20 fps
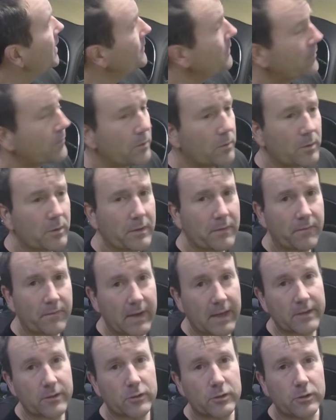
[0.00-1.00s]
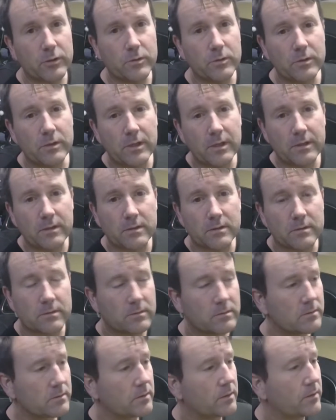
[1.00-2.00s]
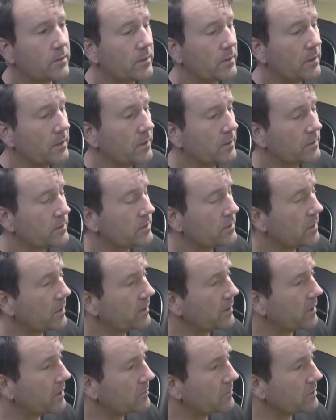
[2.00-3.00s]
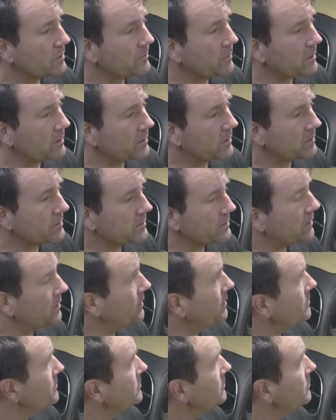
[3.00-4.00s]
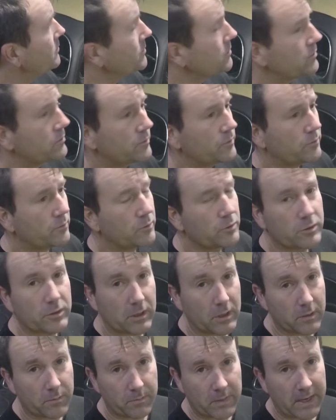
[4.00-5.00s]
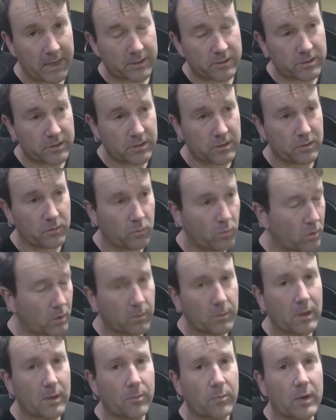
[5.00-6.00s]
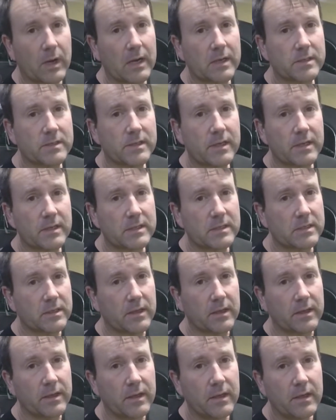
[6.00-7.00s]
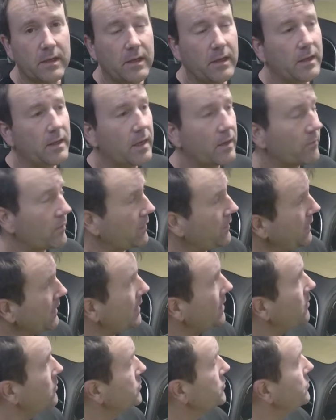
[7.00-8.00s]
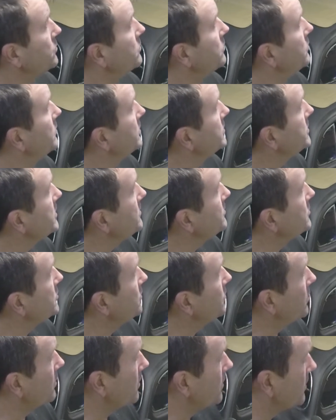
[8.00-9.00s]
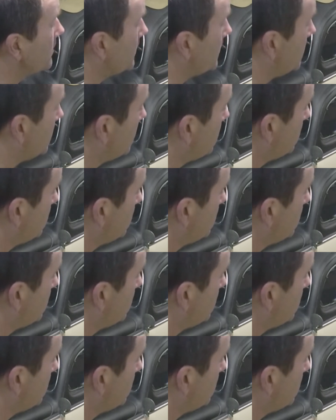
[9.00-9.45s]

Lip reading: I've never really fine-tuned it, the startup, just because once you really get past the warm-up process, everything else seems to work,